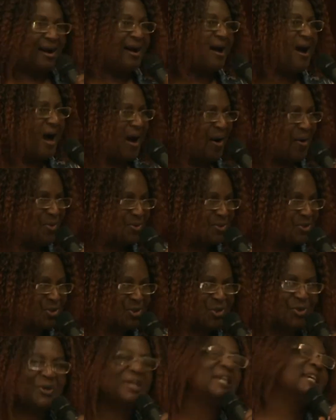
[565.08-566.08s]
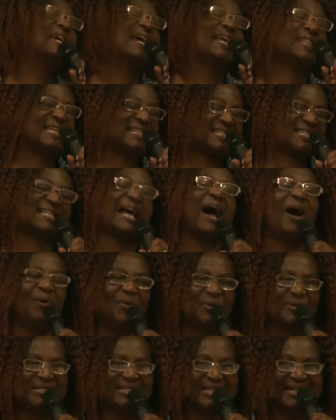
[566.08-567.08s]
How do you hear the
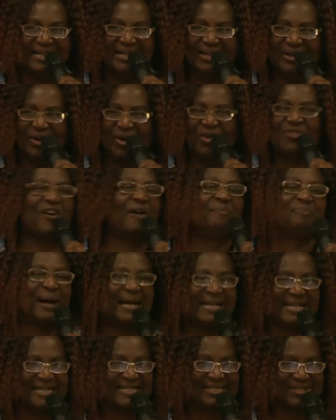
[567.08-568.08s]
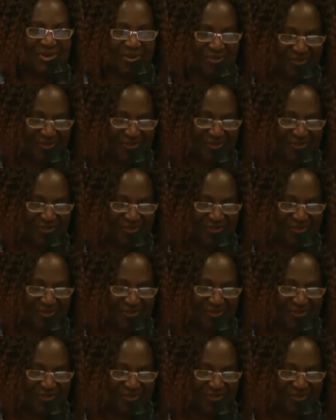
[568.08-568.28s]
sound of abundance